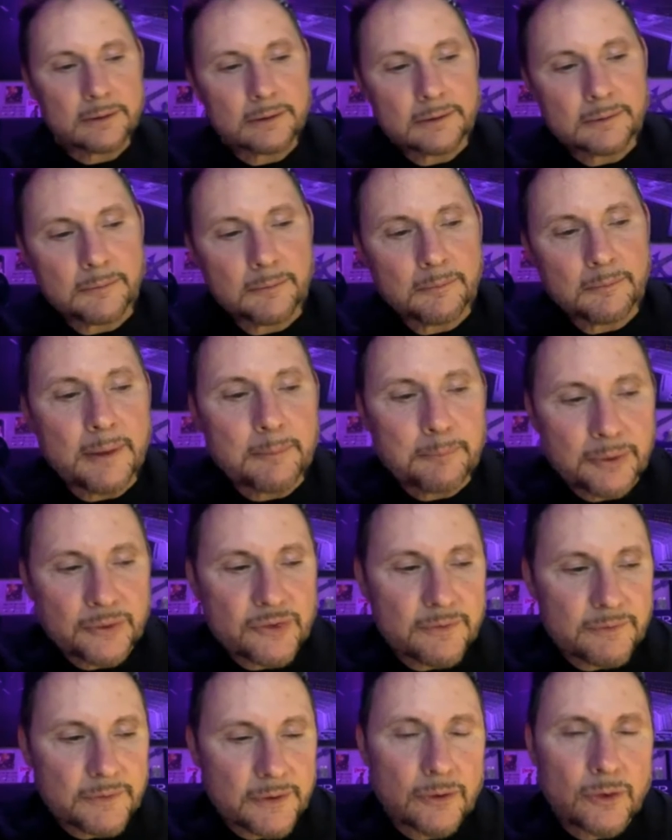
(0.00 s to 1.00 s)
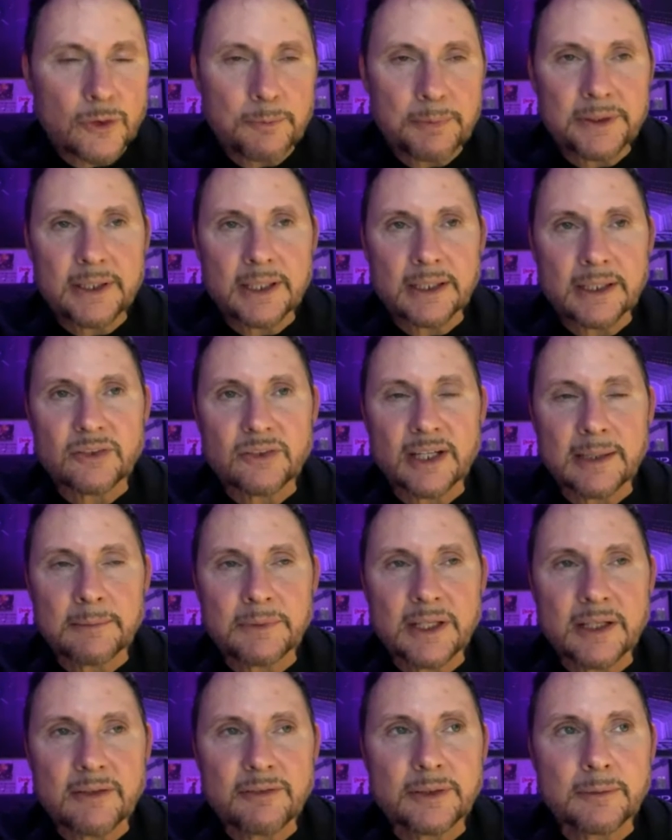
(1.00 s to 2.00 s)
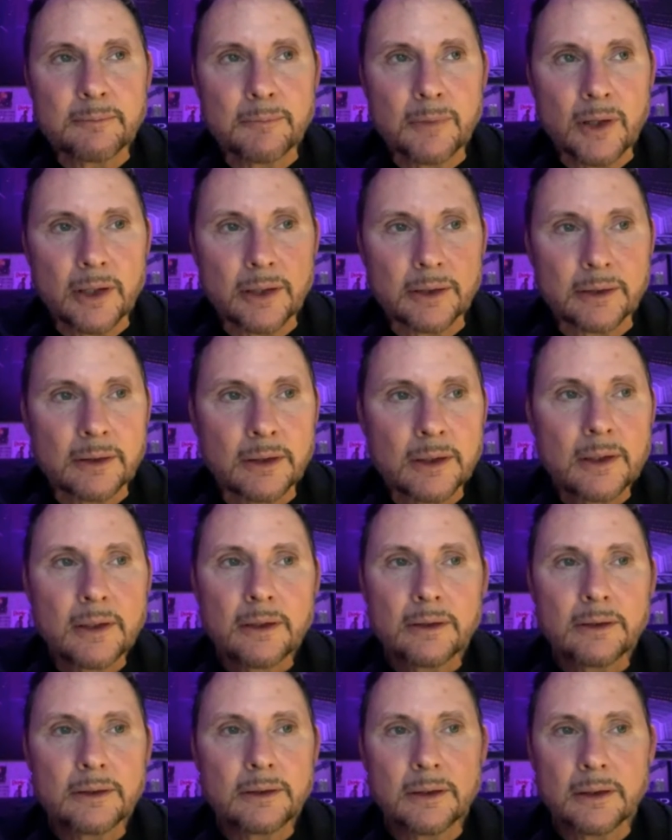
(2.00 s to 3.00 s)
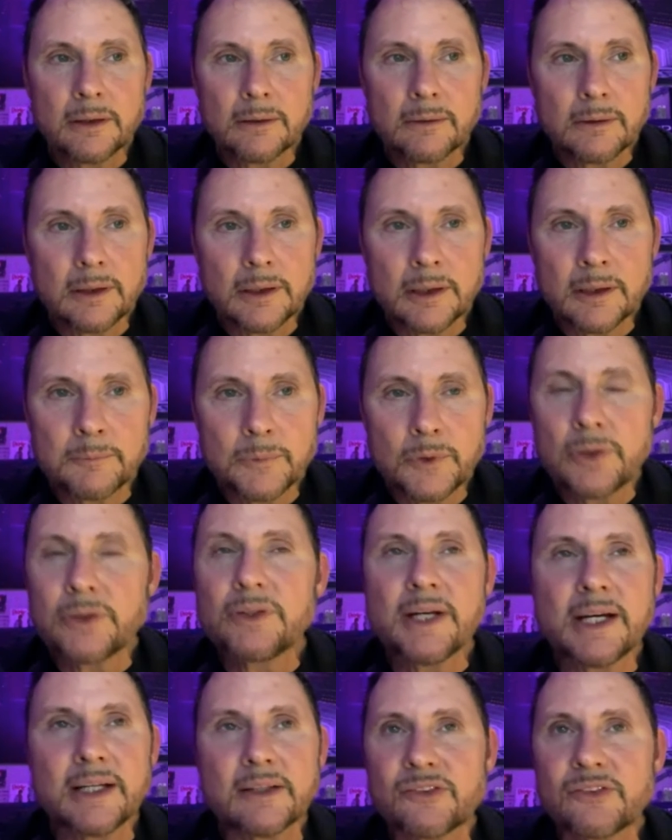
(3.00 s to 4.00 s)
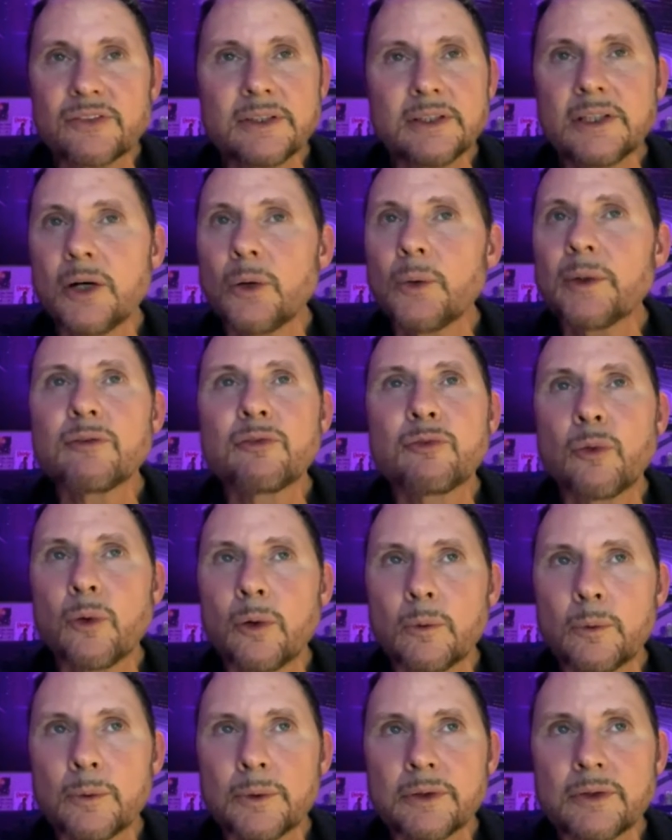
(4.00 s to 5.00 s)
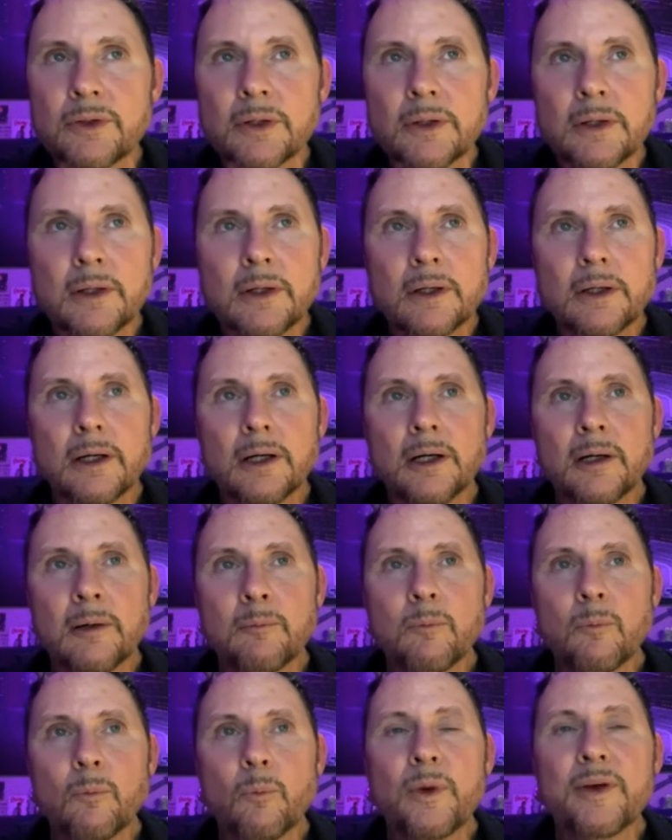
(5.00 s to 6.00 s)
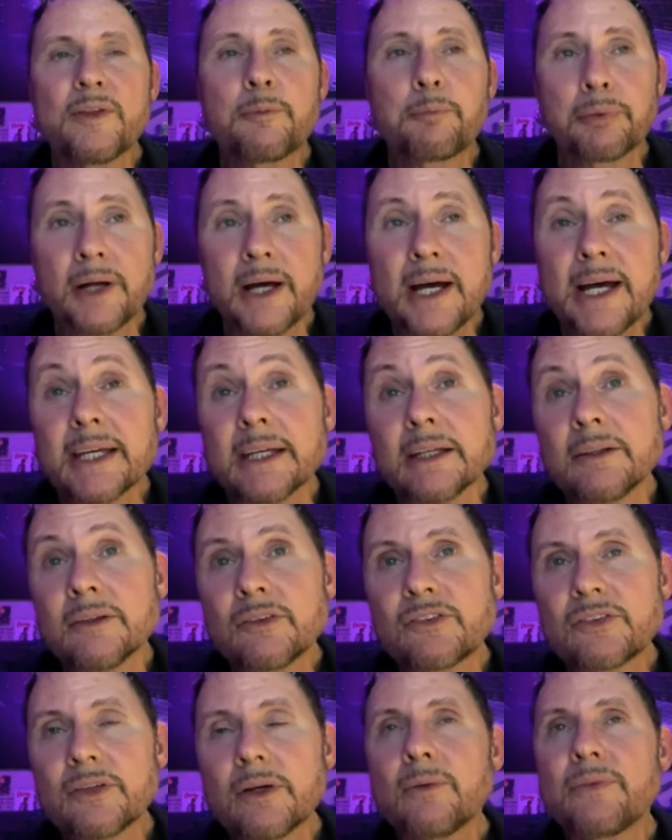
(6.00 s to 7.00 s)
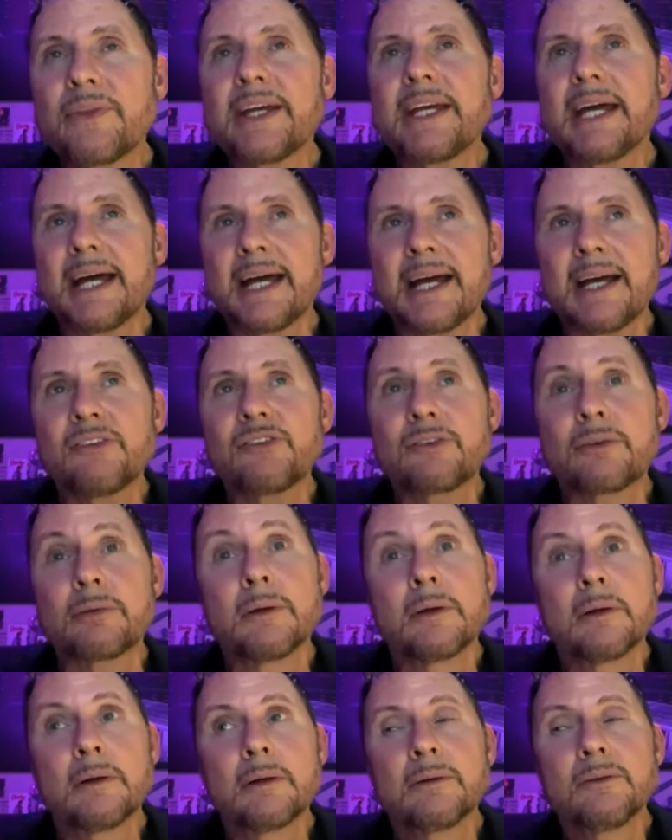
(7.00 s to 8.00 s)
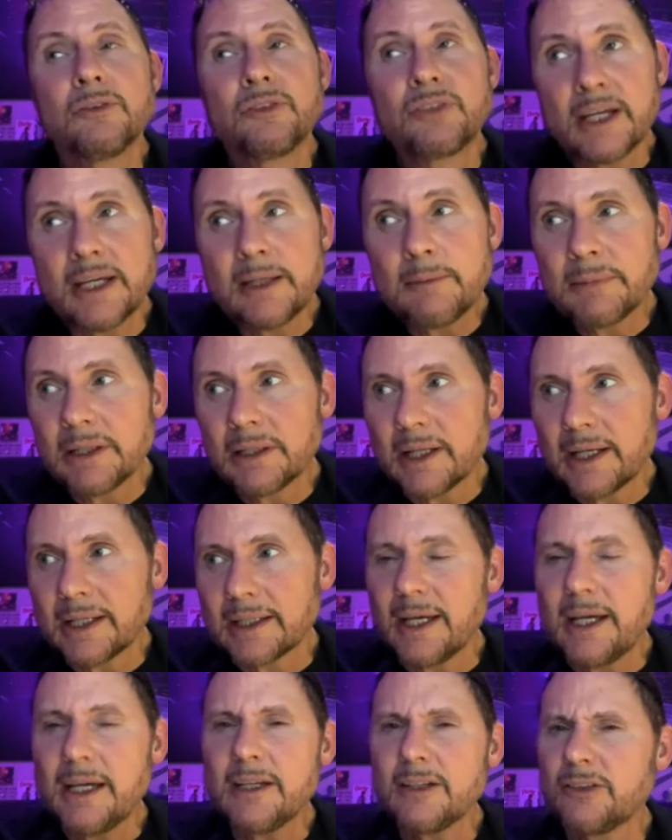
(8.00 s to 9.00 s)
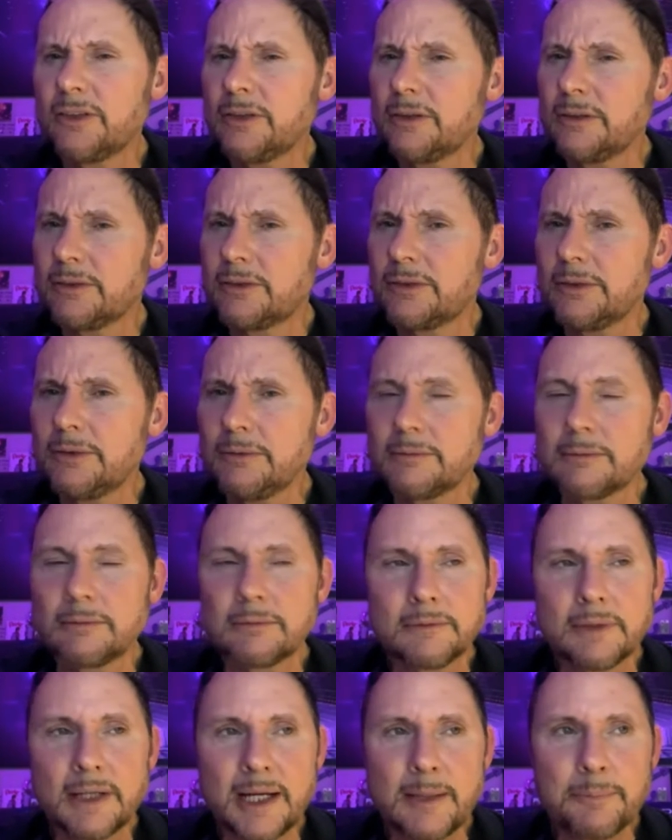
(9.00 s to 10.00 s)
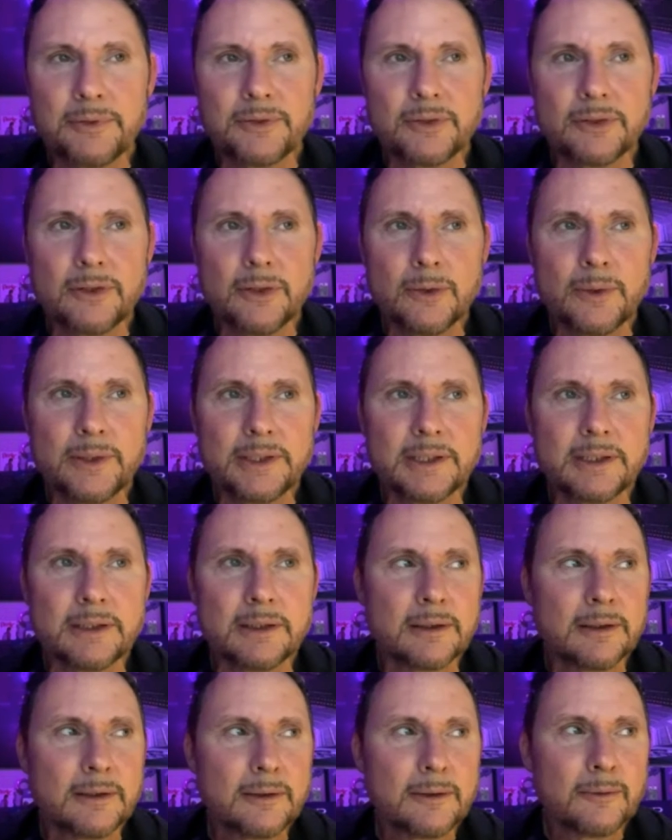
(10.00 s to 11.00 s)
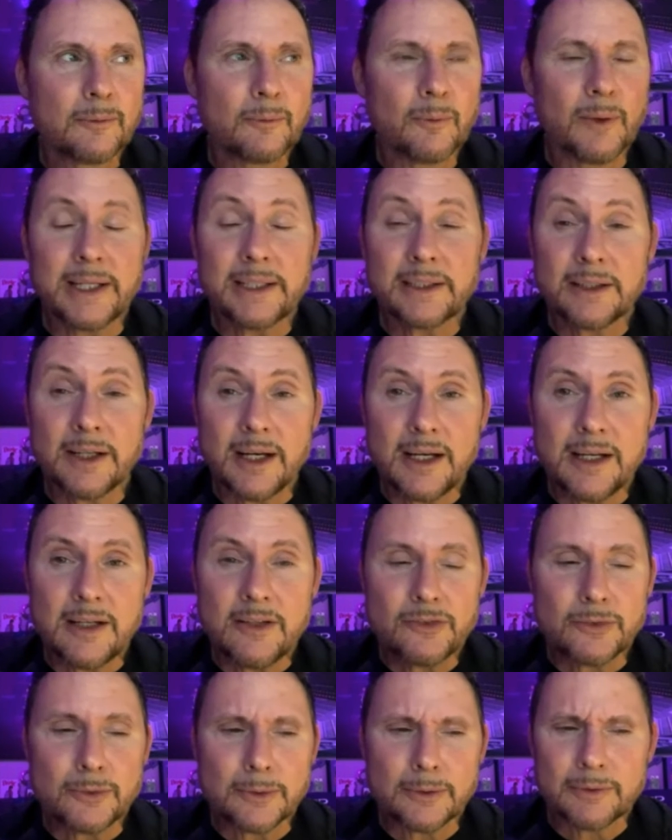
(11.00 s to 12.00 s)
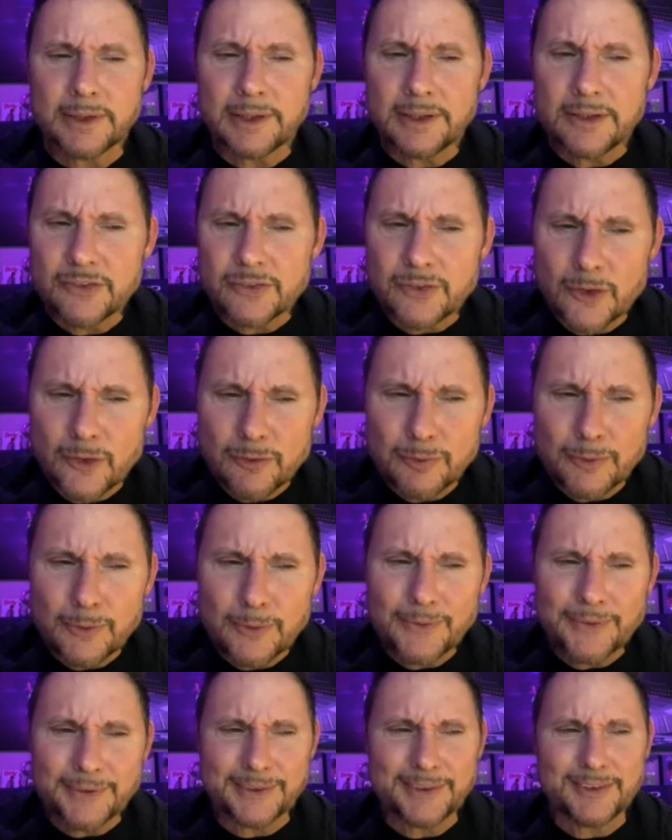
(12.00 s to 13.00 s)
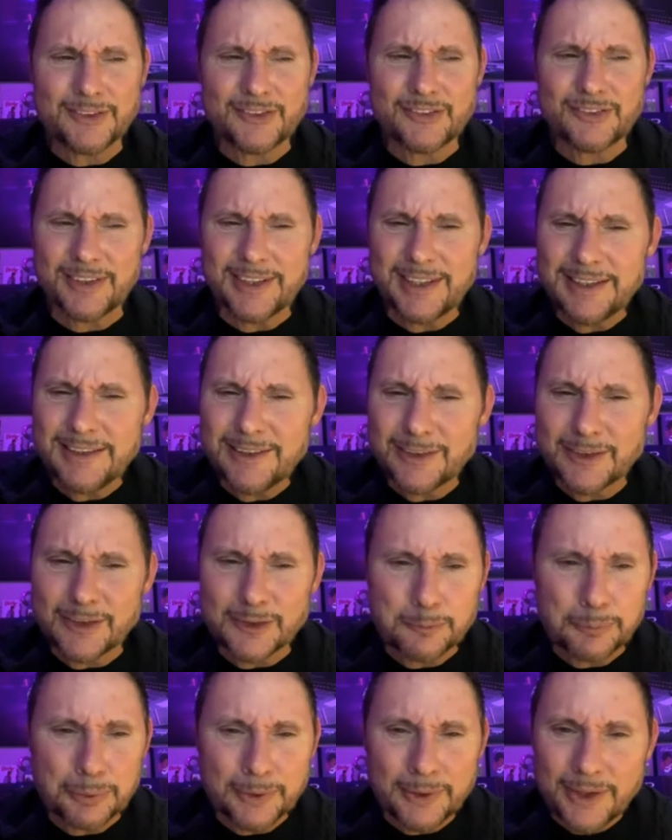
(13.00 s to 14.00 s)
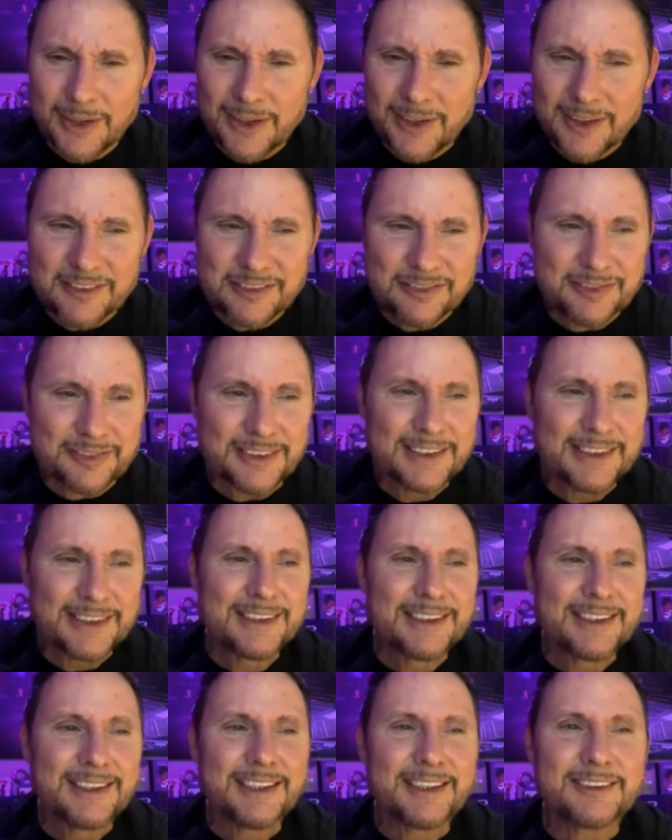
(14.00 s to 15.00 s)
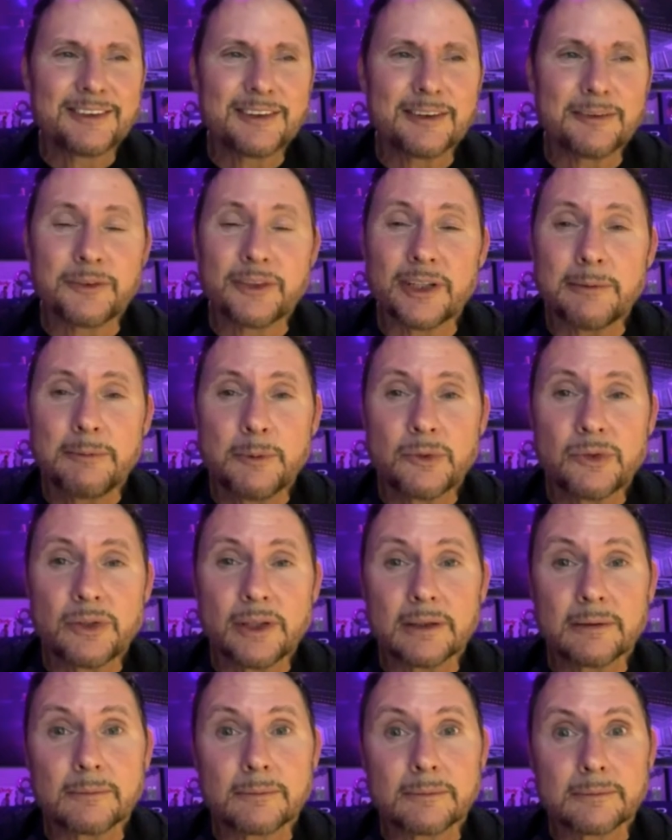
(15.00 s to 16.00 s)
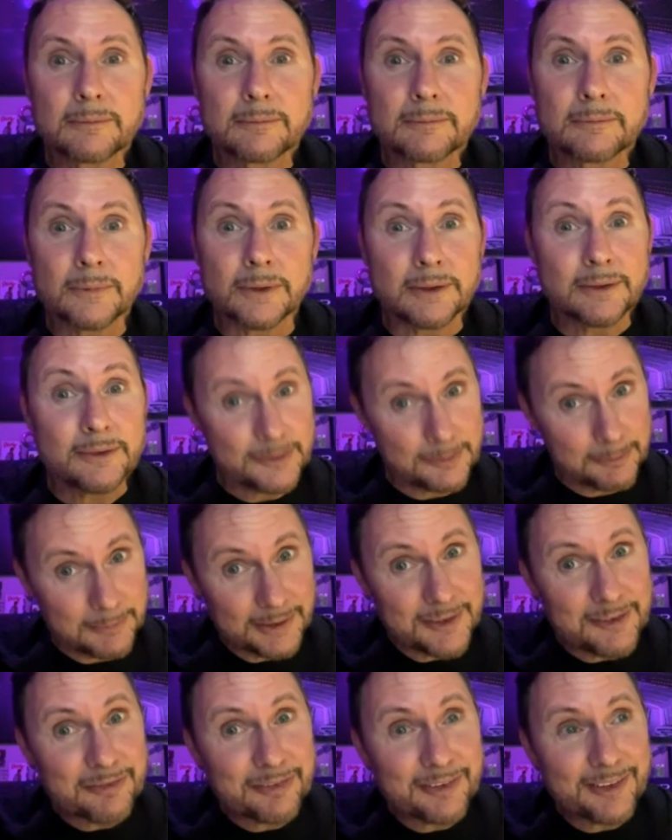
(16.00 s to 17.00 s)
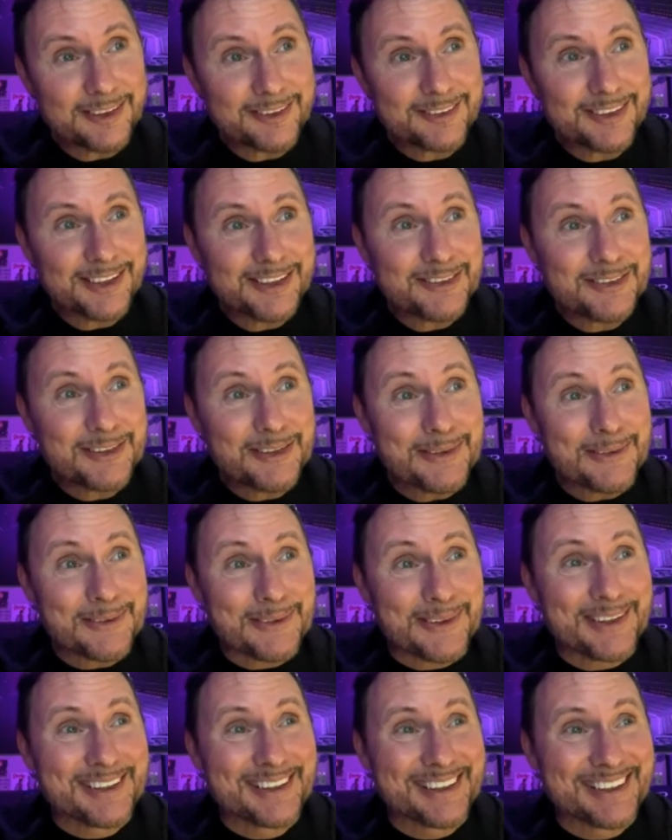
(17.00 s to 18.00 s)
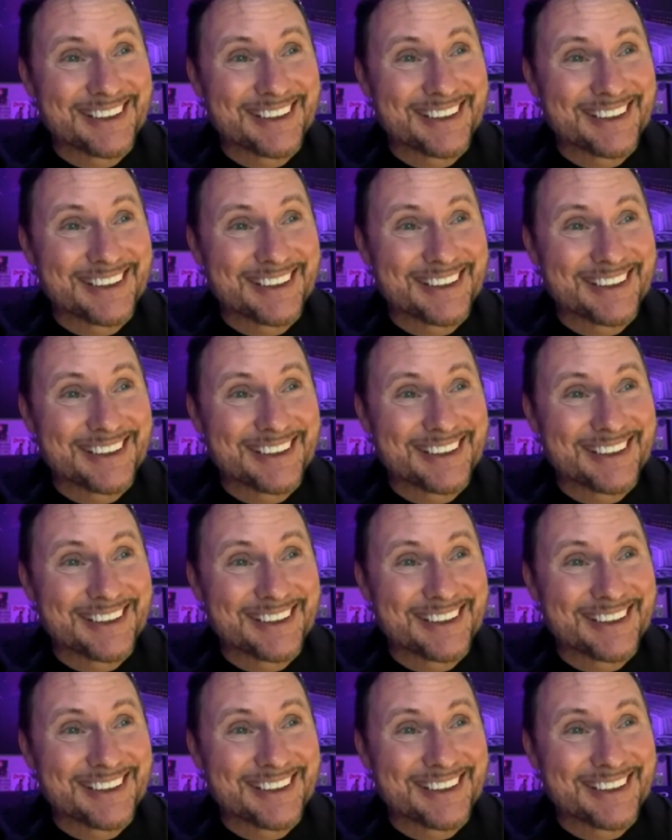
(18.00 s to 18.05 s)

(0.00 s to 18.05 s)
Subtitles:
members of the group at that time, Kevin and Mark, could not see going forward with Brian. So they asked Jamie, like, hey, do you happen to know any white guys who were really soulful, that could sing, that could pull off? And Jamie was like, well, as a matter of fact, I do.